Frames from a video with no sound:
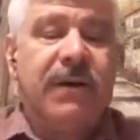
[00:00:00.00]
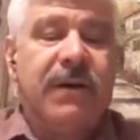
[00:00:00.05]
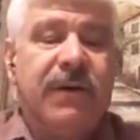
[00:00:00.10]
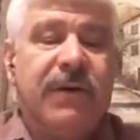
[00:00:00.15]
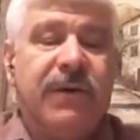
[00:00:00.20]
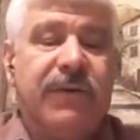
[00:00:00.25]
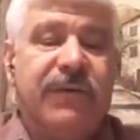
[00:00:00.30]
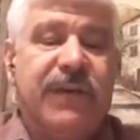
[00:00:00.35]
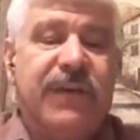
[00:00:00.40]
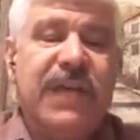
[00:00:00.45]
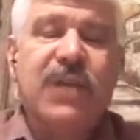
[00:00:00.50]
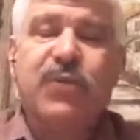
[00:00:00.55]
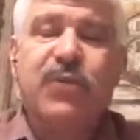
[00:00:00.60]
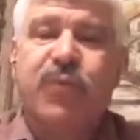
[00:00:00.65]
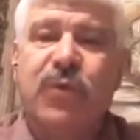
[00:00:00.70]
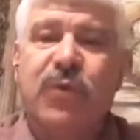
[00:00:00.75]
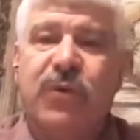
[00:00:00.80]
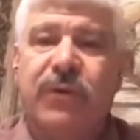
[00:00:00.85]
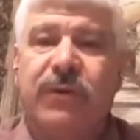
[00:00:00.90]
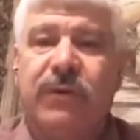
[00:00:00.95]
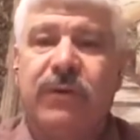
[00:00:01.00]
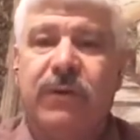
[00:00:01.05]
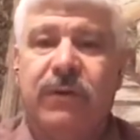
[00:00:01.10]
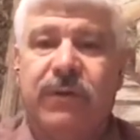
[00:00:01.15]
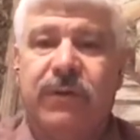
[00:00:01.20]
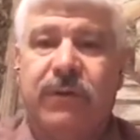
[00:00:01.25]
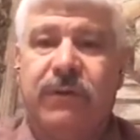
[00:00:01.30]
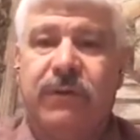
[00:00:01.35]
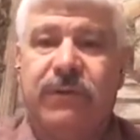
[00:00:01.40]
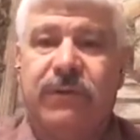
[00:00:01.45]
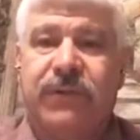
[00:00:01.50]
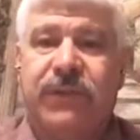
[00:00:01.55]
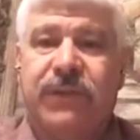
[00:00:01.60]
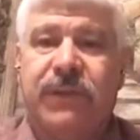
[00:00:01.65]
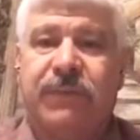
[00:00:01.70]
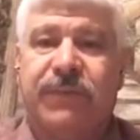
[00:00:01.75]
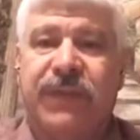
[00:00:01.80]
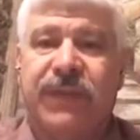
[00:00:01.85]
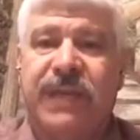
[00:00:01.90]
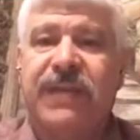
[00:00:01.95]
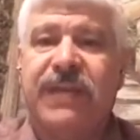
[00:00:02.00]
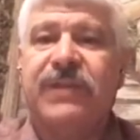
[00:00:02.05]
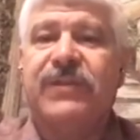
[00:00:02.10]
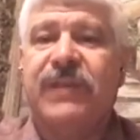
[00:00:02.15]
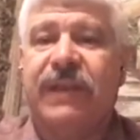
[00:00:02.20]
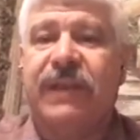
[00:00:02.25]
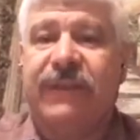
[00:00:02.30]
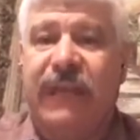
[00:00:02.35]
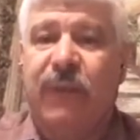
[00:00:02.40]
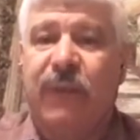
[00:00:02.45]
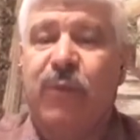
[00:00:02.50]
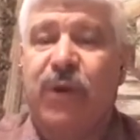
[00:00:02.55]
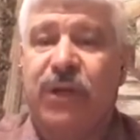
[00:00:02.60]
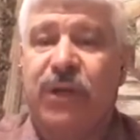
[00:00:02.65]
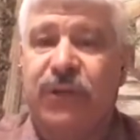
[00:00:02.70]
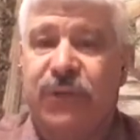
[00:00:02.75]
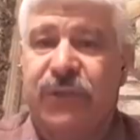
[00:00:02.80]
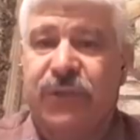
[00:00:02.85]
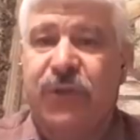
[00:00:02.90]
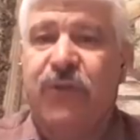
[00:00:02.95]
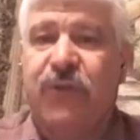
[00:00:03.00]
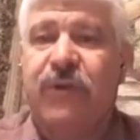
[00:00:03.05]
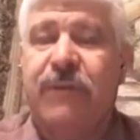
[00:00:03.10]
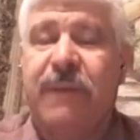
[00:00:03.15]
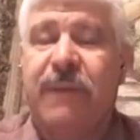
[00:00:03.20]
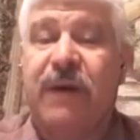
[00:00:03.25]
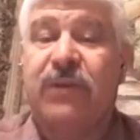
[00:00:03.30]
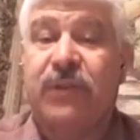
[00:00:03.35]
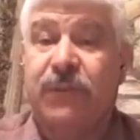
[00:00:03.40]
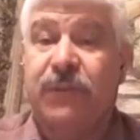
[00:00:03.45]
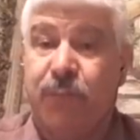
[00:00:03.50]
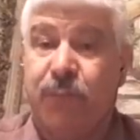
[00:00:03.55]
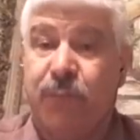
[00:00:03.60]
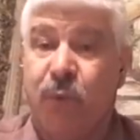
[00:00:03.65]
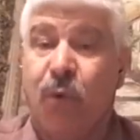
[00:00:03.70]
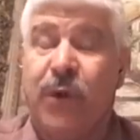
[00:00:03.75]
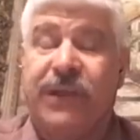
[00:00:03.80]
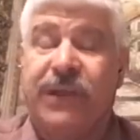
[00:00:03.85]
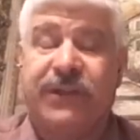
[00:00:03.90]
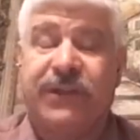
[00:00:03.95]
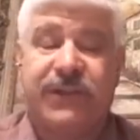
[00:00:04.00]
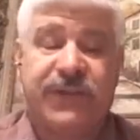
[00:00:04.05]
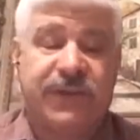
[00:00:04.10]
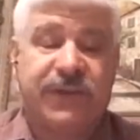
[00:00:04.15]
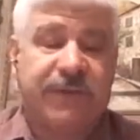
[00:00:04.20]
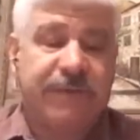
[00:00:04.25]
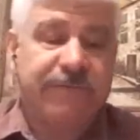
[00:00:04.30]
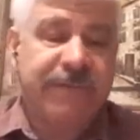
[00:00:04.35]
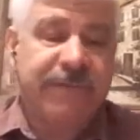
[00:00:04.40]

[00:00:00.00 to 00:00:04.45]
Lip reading: These were some things that they were concerned about, some points.